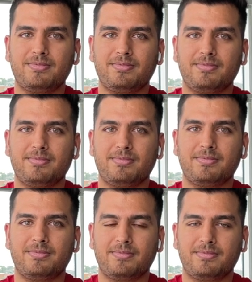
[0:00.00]

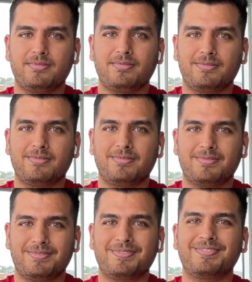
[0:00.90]

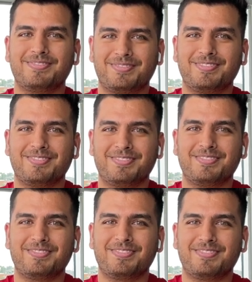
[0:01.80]

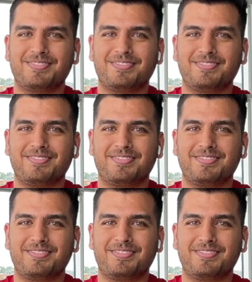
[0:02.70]
(silent)